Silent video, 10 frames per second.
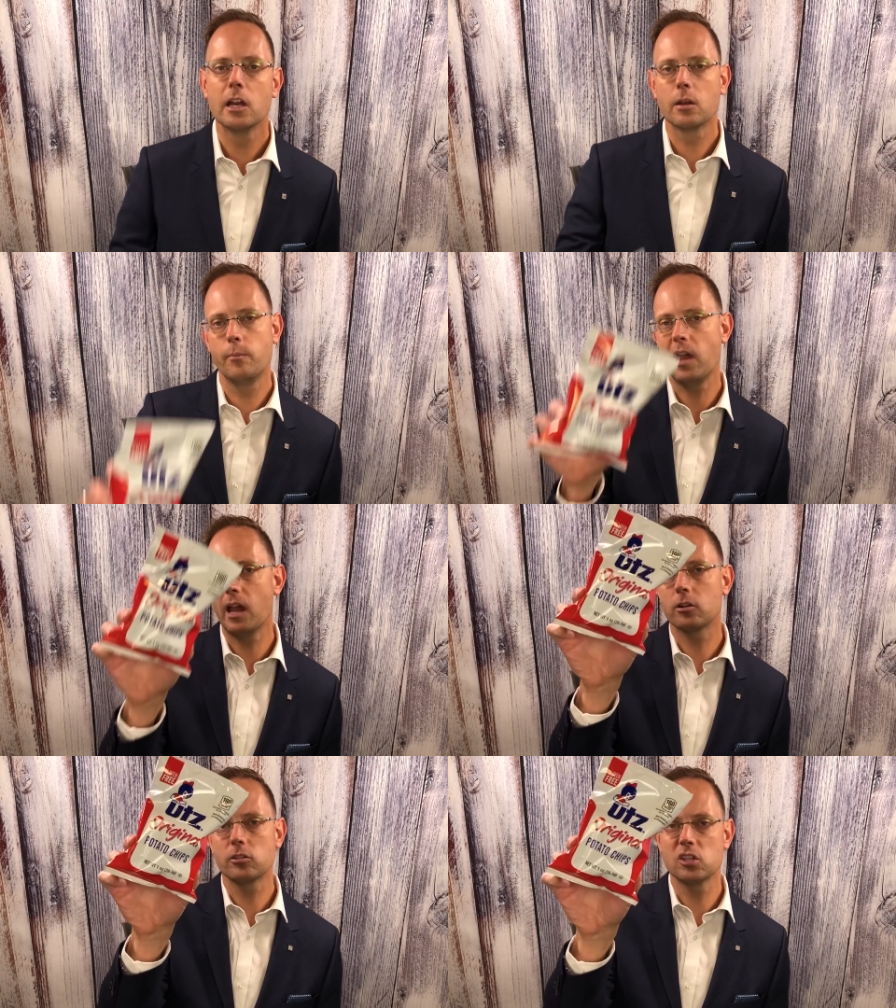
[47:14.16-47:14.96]

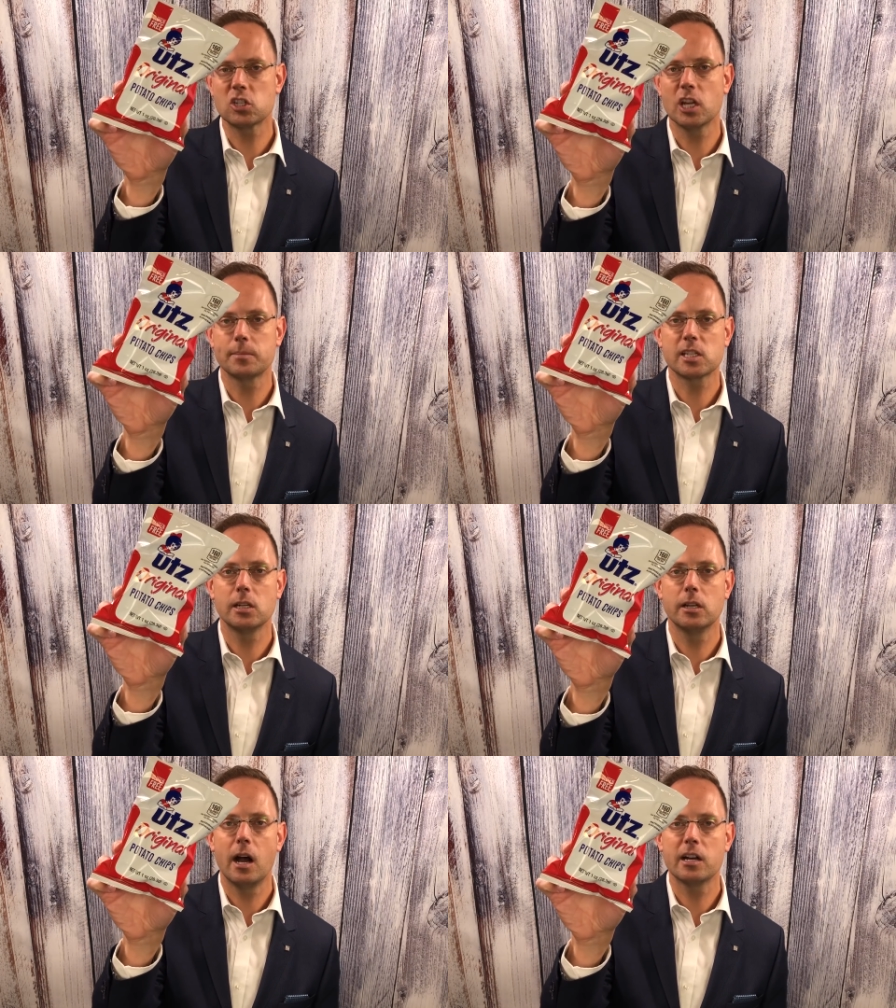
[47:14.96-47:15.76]
man, are these chips
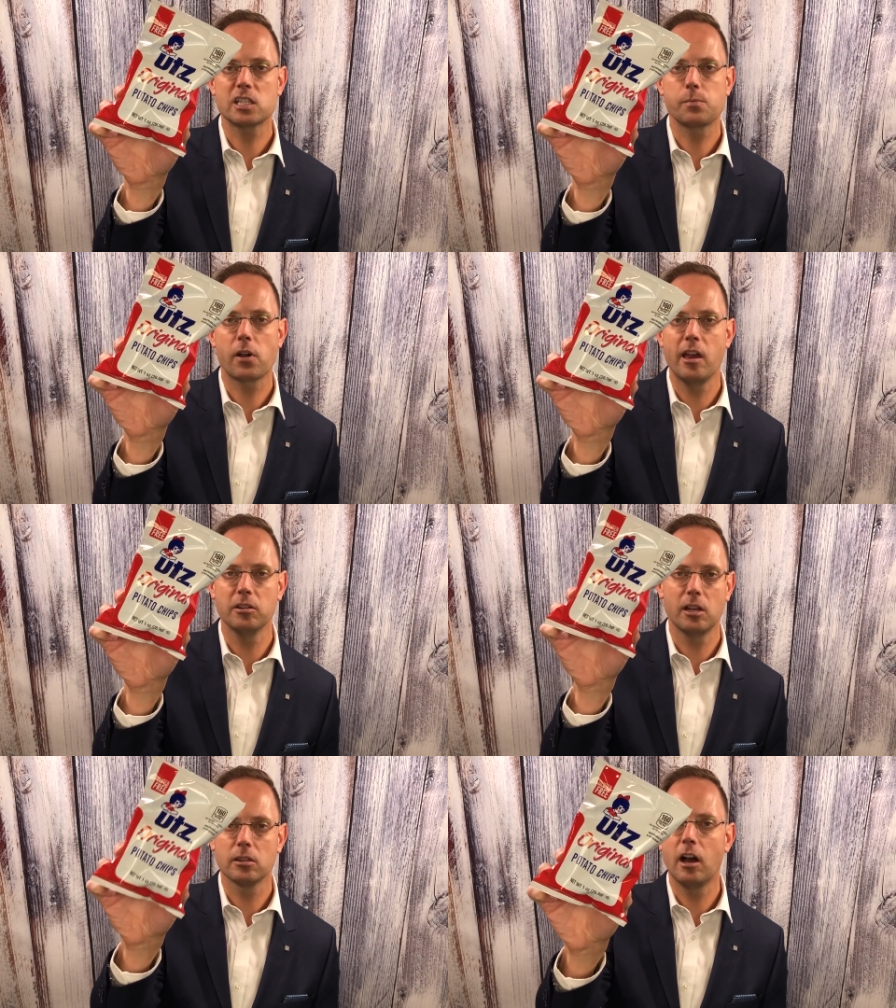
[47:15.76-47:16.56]
good. UTS brand.
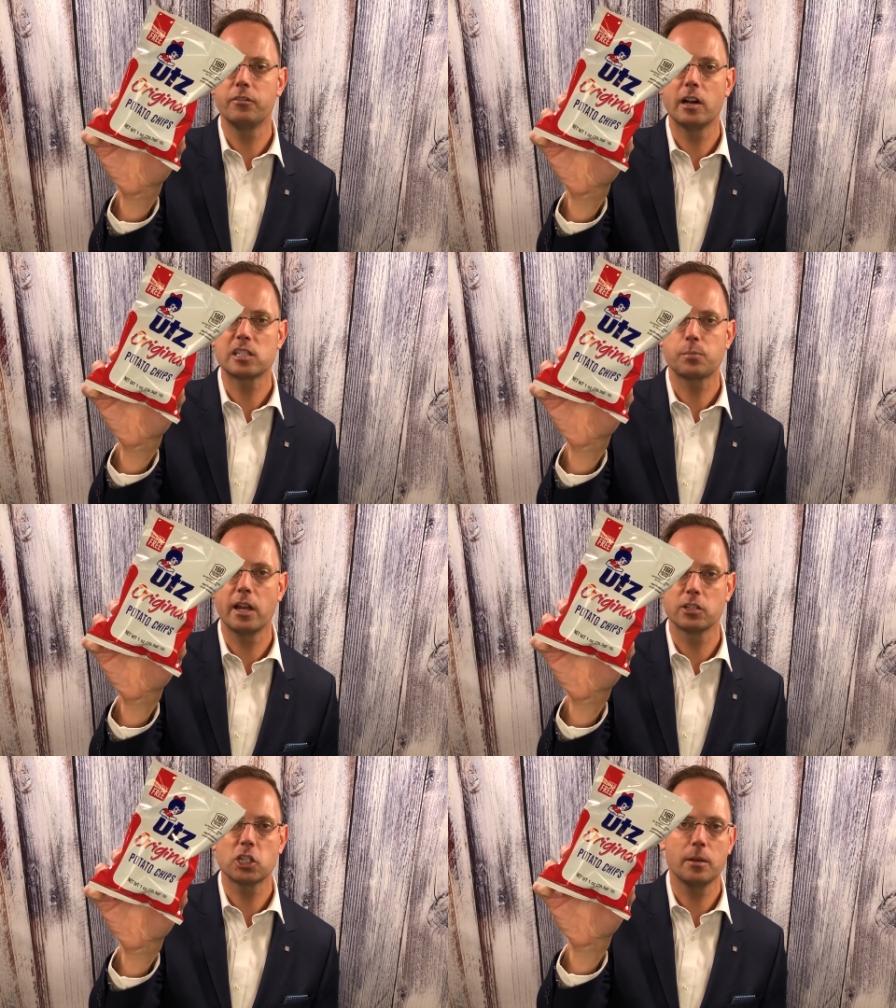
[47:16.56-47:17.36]
I love UTS
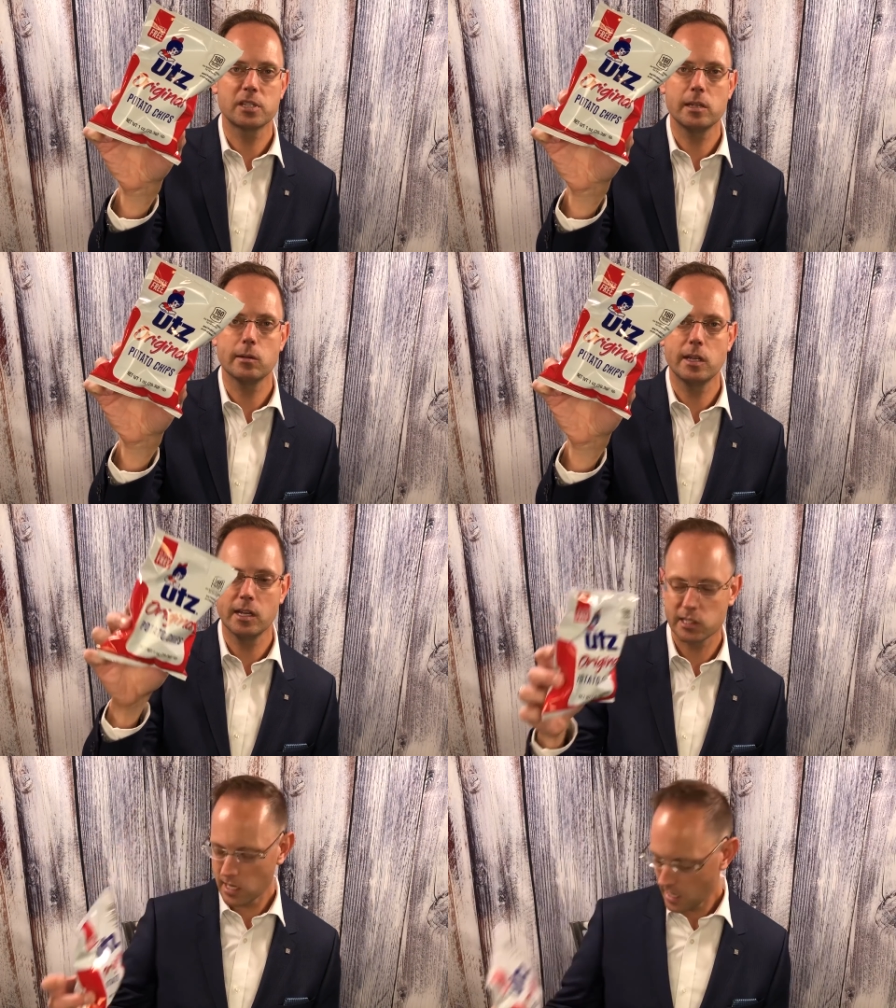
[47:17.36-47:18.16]
brand chips. Here it is.